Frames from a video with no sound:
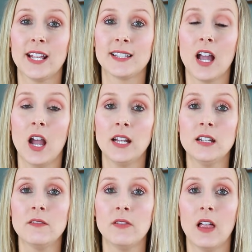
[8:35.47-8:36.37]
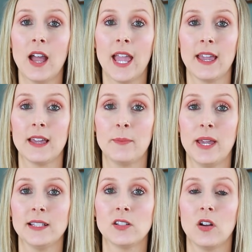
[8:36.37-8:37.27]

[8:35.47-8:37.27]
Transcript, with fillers: It's kind of like based